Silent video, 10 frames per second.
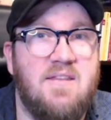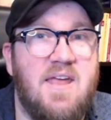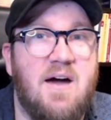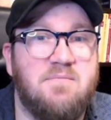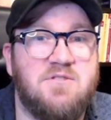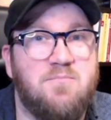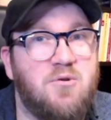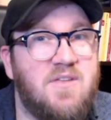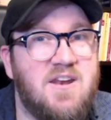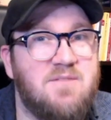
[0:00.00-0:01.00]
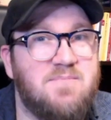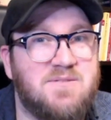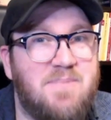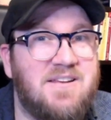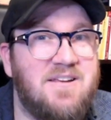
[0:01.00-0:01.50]
Now, to put that into
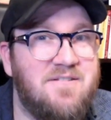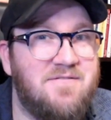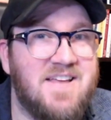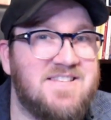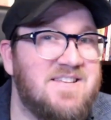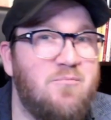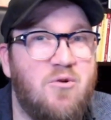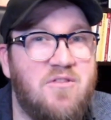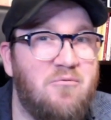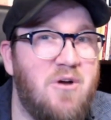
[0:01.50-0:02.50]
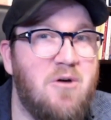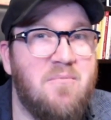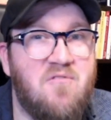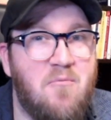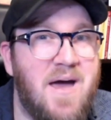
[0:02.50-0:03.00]
perspective, that's somewhere in the
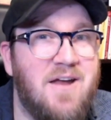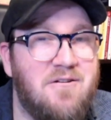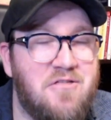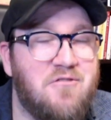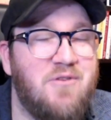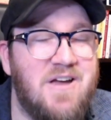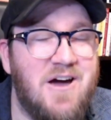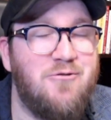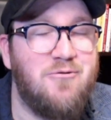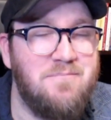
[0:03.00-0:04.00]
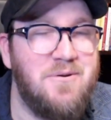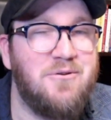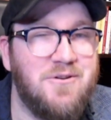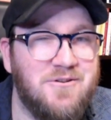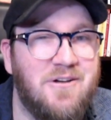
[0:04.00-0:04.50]
realm of about three hundred
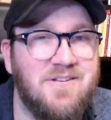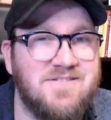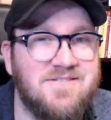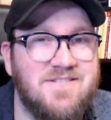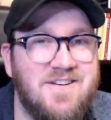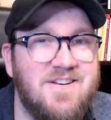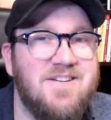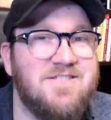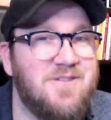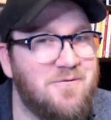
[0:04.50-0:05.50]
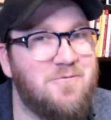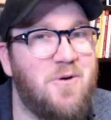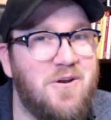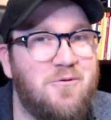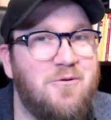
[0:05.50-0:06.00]
million dollars. So
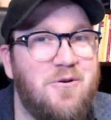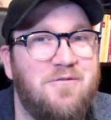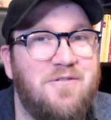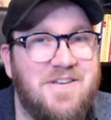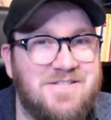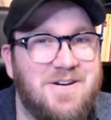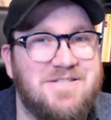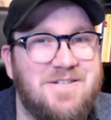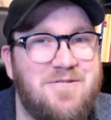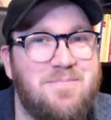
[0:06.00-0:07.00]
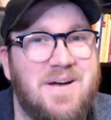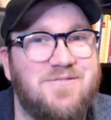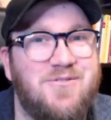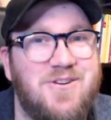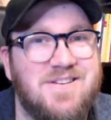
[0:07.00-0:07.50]
quite a cool earn for these guys over the
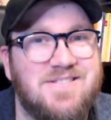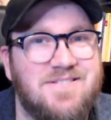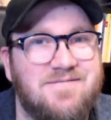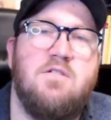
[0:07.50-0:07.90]
past few years.